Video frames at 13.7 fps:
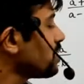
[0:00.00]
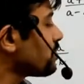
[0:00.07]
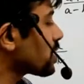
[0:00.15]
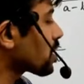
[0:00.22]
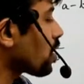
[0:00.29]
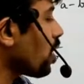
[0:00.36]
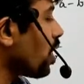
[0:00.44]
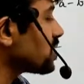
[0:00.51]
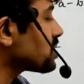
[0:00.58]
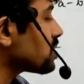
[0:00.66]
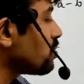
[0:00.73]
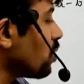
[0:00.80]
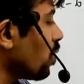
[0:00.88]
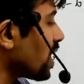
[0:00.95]
For
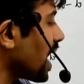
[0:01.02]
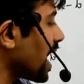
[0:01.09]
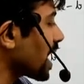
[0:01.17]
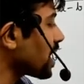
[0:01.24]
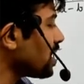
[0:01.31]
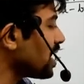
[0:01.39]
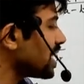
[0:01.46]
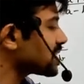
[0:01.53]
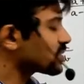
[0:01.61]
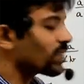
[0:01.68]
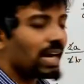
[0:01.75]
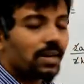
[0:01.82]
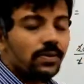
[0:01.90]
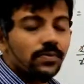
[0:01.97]
cos, more angle, less
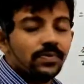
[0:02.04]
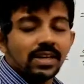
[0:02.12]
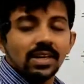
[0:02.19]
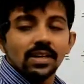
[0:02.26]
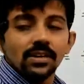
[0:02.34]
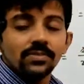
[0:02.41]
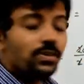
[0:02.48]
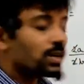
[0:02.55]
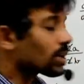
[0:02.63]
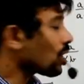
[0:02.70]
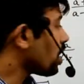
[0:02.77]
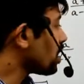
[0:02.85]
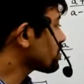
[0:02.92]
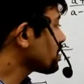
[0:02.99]
value. For
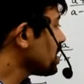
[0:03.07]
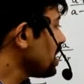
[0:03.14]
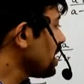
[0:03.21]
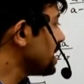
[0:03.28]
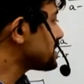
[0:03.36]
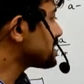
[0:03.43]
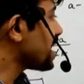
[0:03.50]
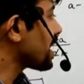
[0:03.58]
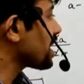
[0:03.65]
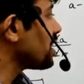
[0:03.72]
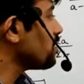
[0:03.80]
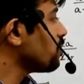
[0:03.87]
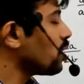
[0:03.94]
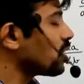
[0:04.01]
cos, less angle,
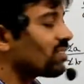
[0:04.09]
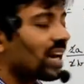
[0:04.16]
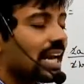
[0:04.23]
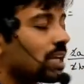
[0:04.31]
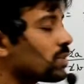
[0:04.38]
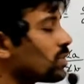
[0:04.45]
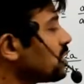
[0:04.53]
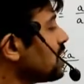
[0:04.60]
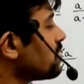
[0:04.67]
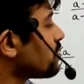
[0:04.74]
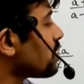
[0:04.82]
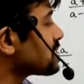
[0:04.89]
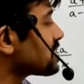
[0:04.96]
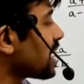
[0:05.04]
more value.
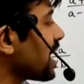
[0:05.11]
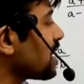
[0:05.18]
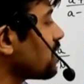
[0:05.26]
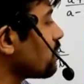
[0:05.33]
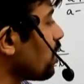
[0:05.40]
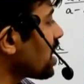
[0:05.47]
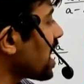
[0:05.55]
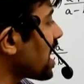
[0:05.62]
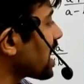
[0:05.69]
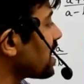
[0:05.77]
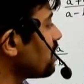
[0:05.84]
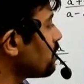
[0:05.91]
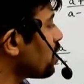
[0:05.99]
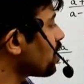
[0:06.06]
For sin, more
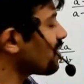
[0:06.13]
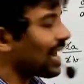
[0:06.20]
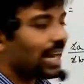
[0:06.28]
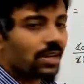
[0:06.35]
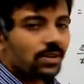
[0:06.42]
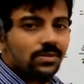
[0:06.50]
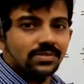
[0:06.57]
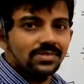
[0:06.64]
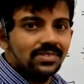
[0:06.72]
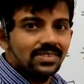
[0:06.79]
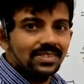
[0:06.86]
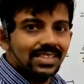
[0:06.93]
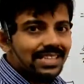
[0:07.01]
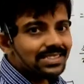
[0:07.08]
angle, more value.
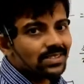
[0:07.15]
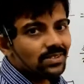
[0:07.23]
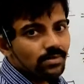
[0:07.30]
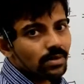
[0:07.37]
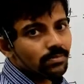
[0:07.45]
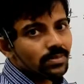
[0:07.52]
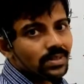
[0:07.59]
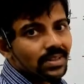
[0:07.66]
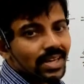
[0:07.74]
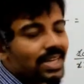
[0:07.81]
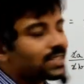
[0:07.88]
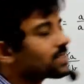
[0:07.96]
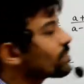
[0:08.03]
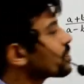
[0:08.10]
Easy to remember,
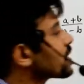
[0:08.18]
correct?